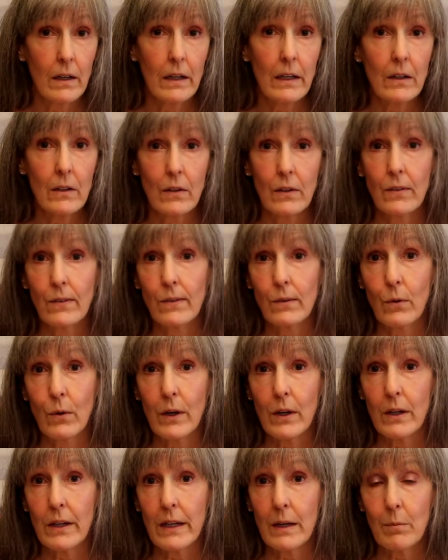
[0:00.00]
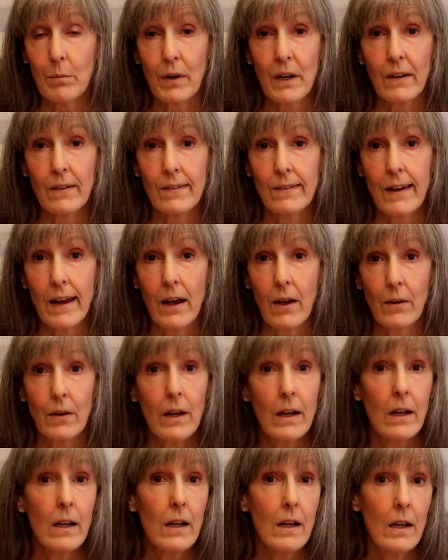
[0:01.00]
into the soil and it breaks down
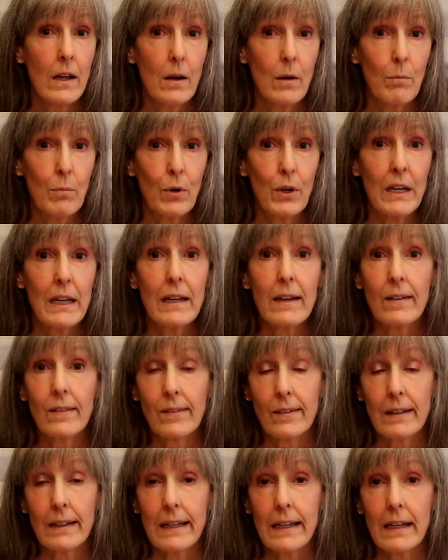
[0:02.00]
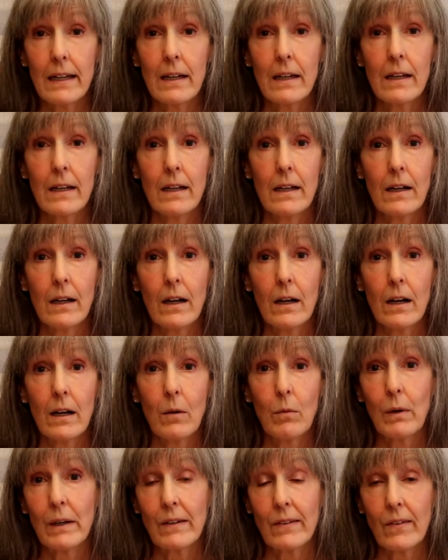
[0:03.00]
pretty easily
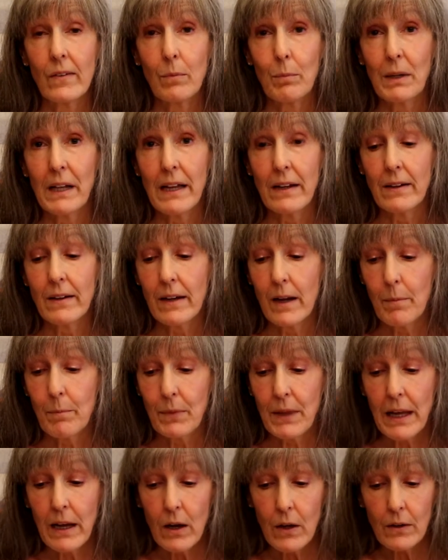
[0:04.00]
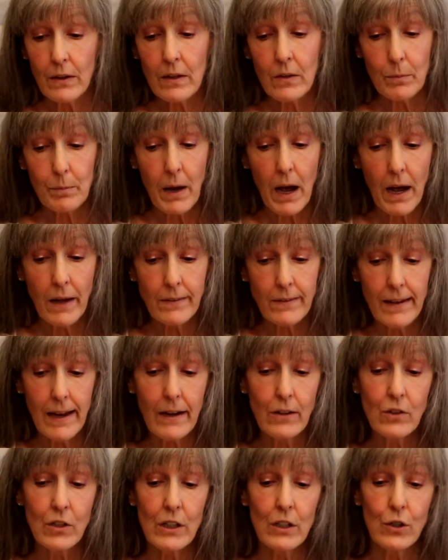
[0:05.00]
once it's planted up. These pots
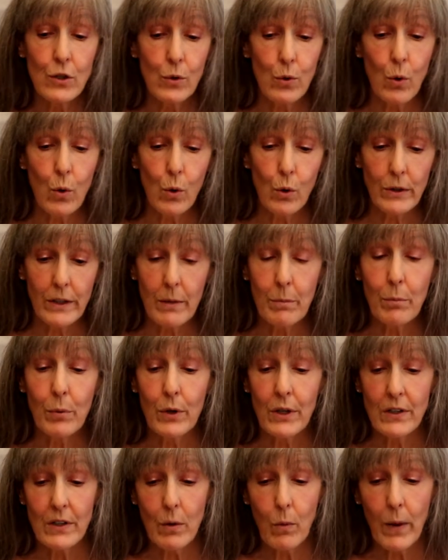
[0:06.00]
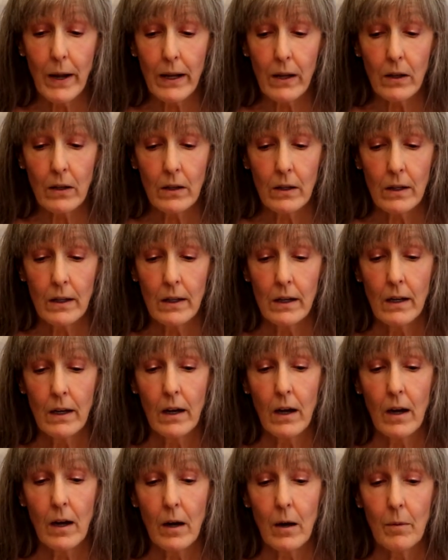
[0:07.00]
actually do hold up pretty well.
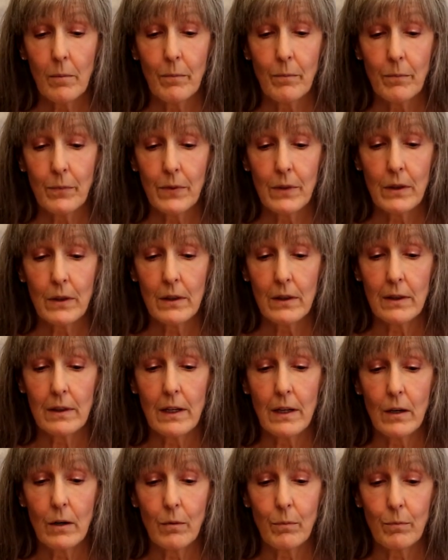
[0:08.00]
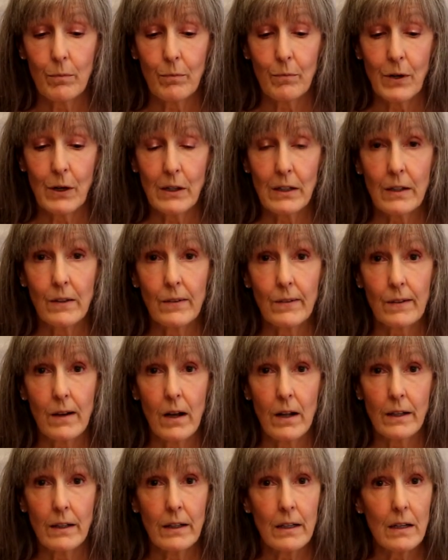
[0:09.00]
They're fairly
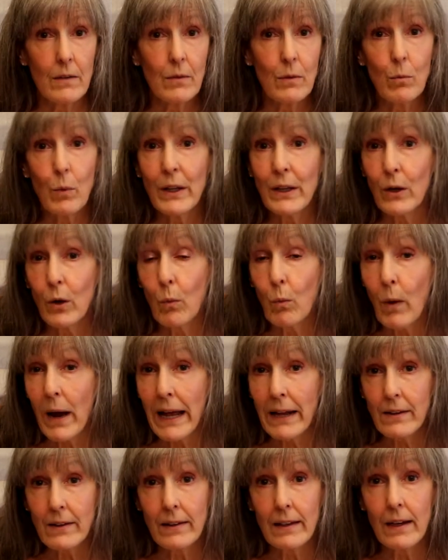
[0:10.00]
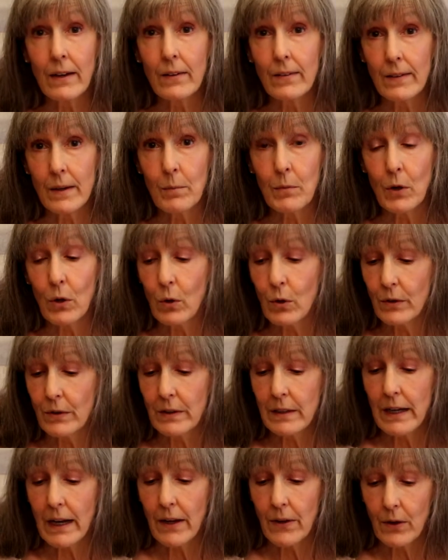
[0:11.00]
solid. Even when they're wet, they seem to hold
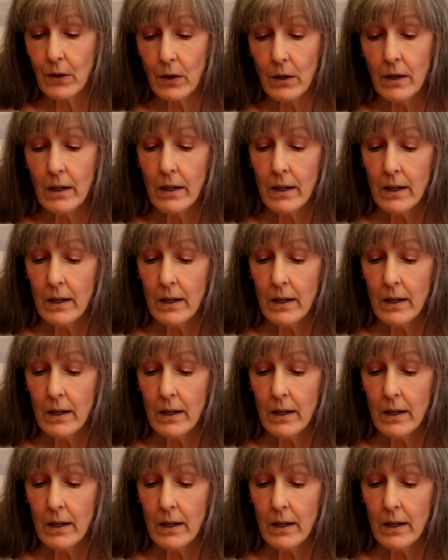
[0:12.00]
together.